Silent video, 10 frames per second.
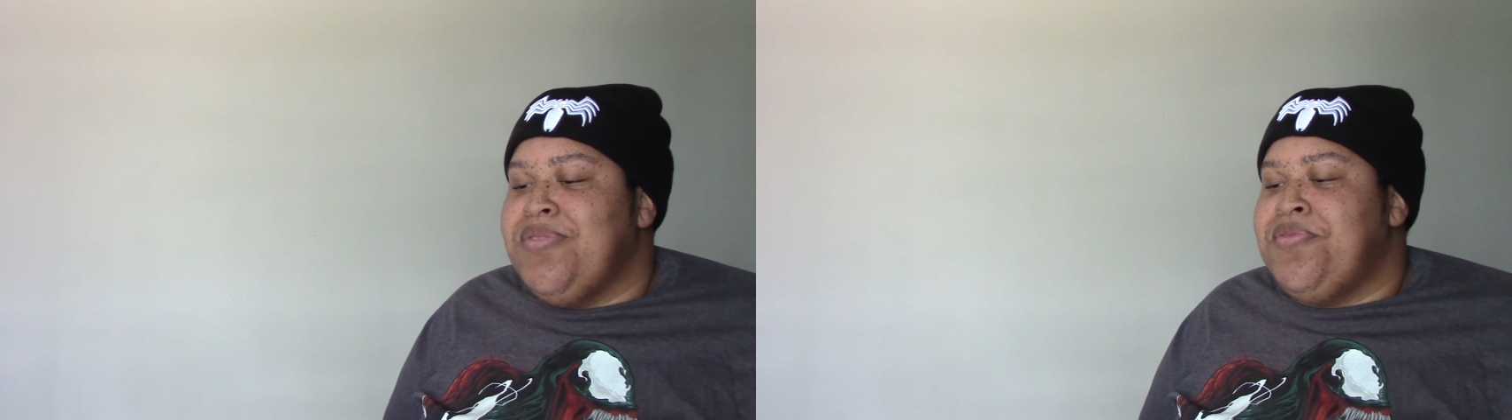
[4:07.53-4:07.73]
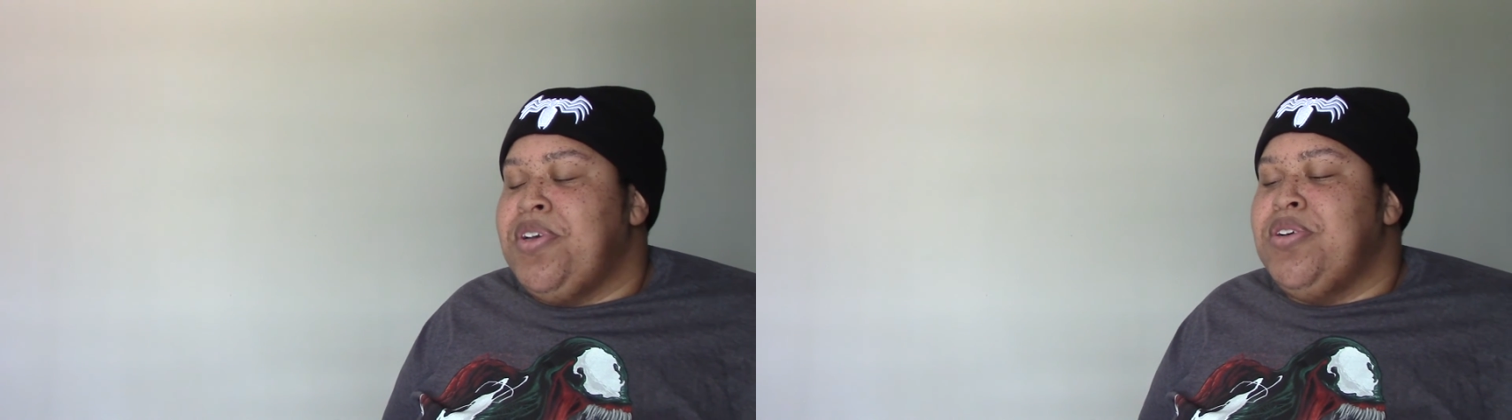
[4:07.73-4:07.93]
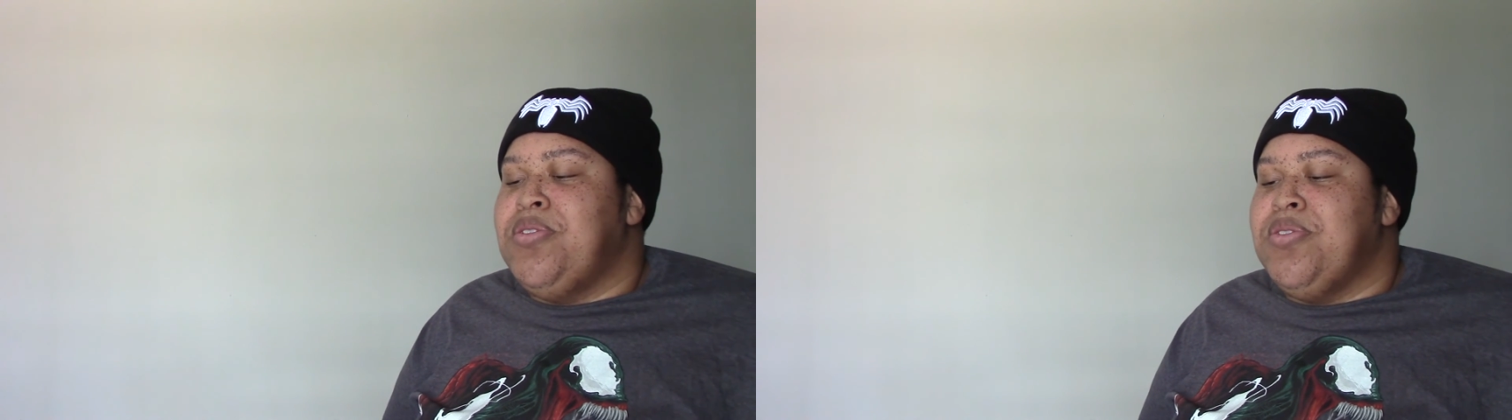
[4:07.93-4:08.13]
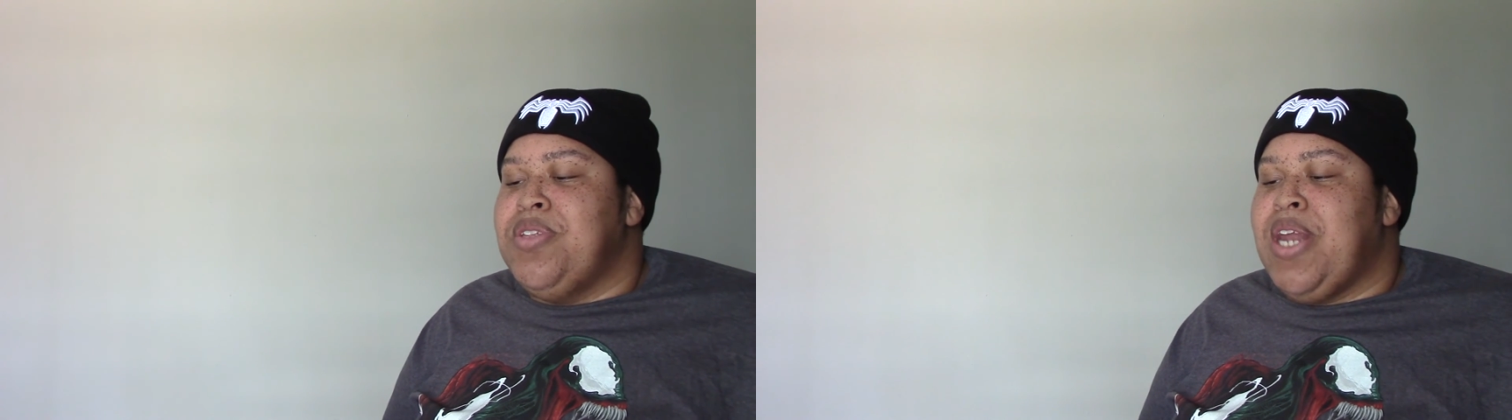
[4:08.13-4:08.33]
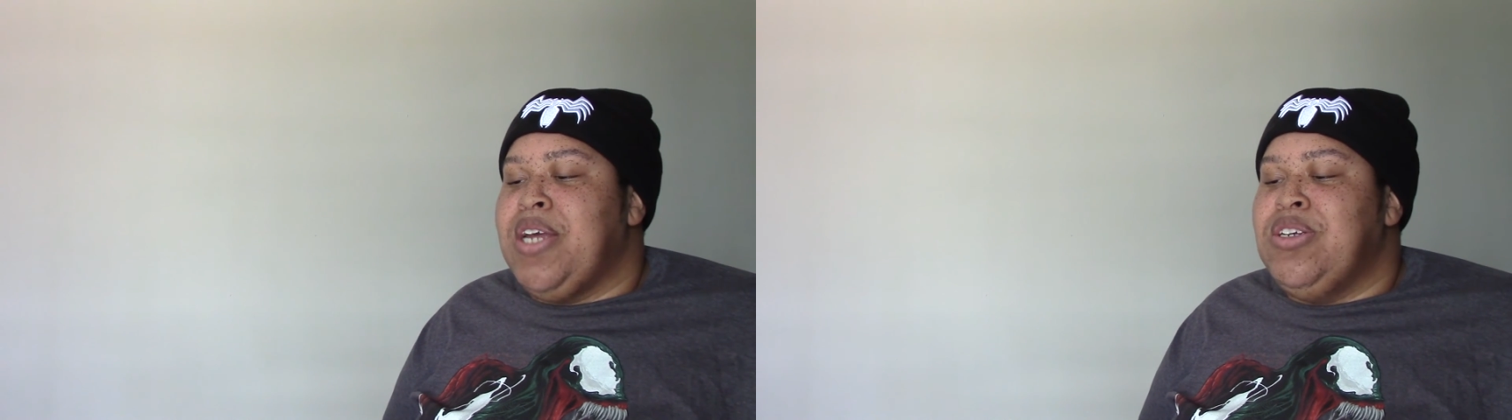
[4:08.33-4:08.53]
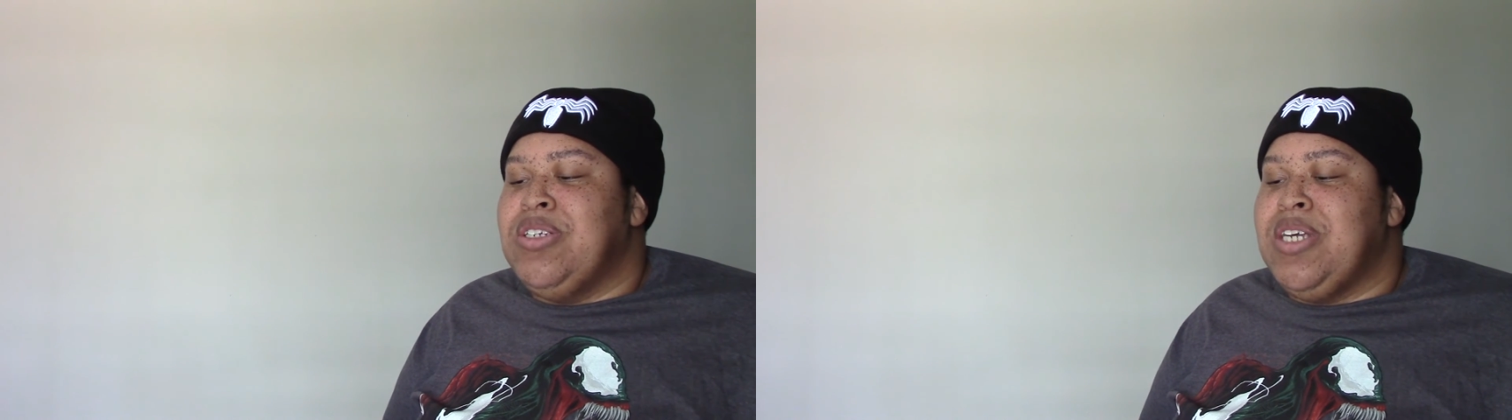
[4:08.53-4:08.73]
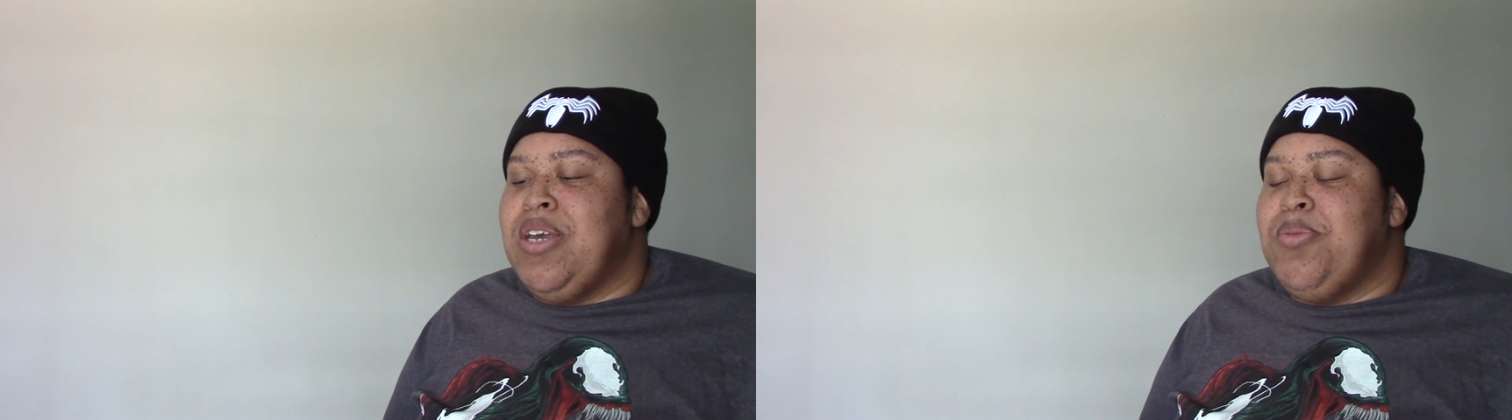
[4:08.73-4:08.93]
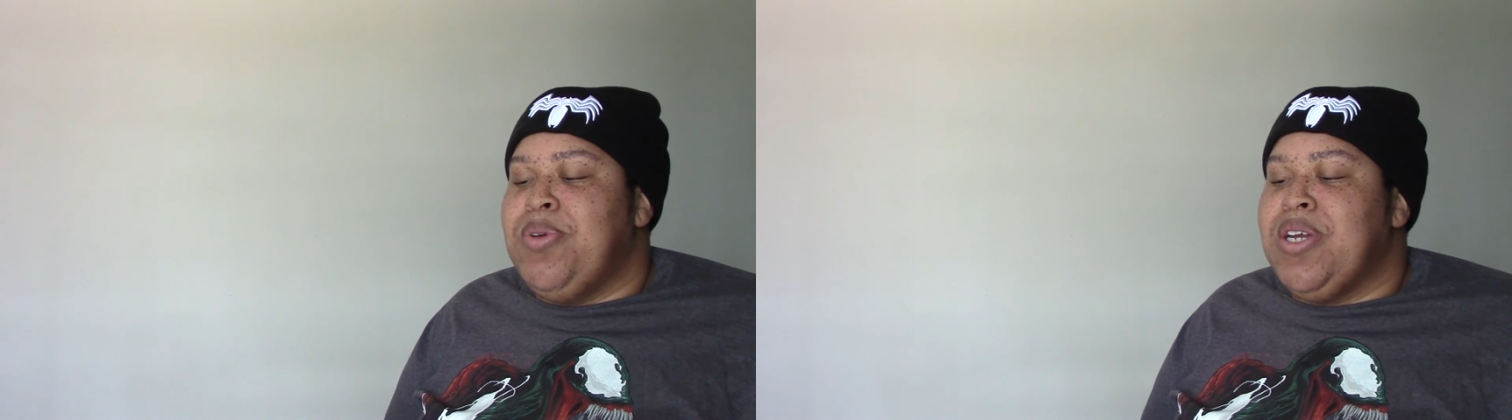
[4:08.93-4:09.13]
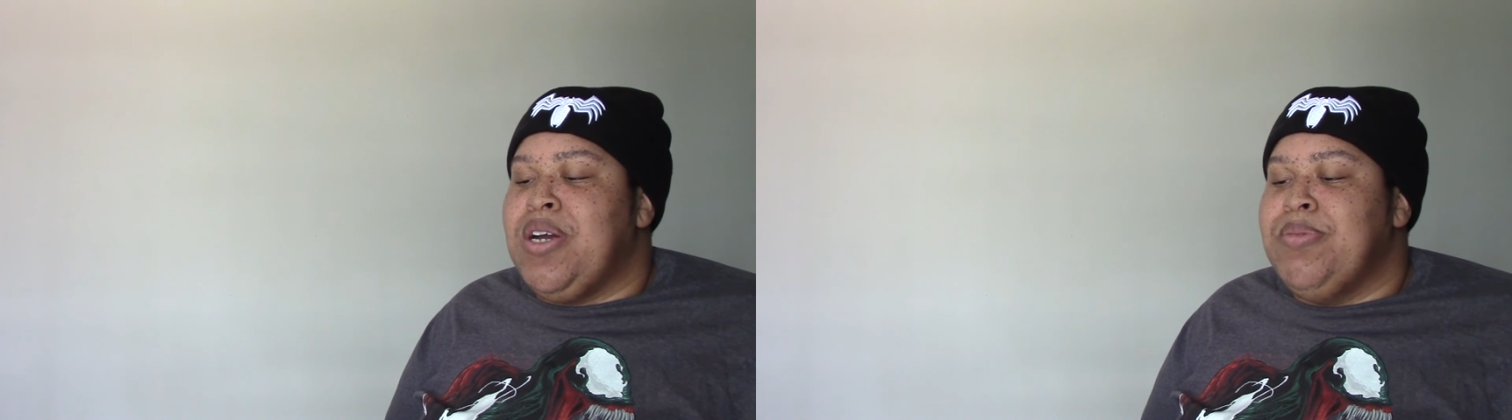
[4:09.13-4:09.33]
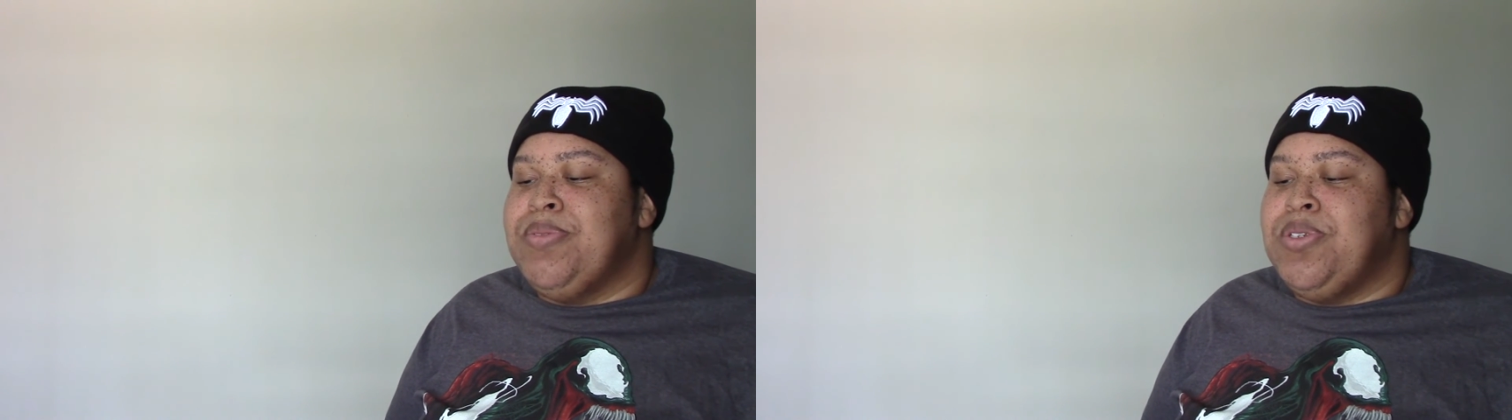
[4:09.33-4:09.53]
feel that I usually get when it
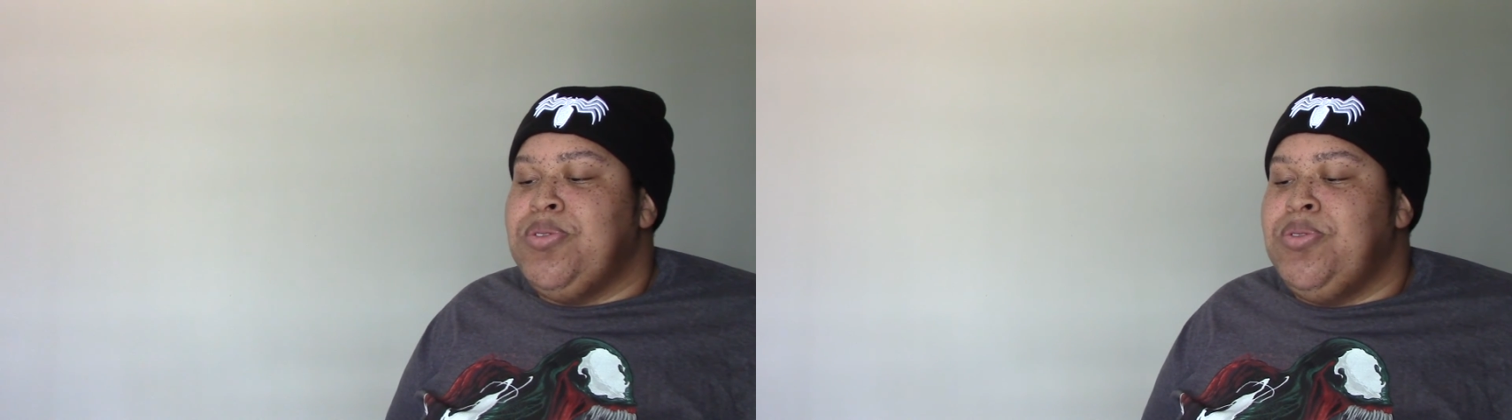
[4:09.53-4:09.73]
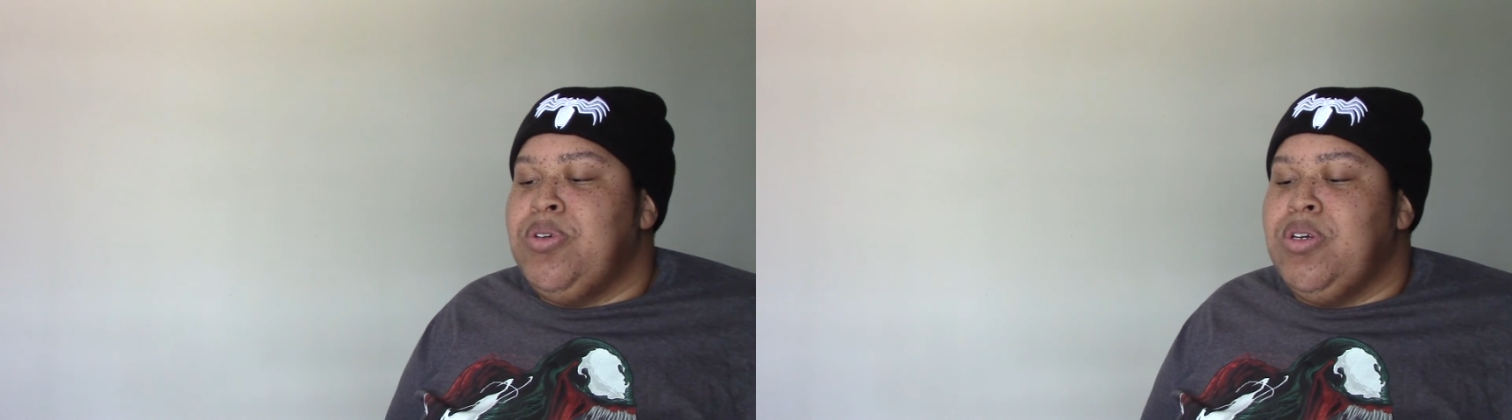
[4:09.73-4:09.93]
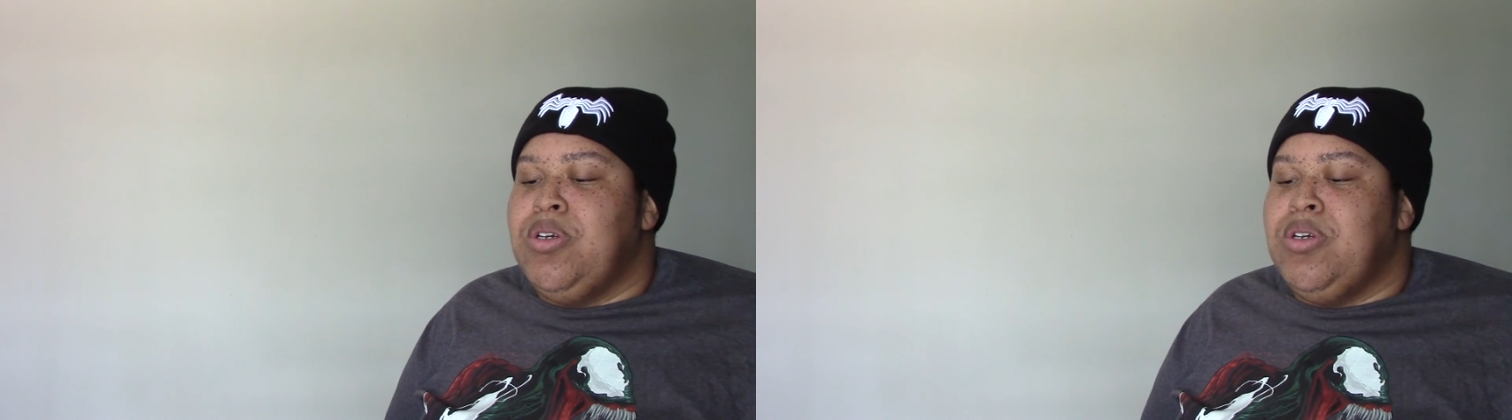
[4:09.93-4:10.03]
comes to.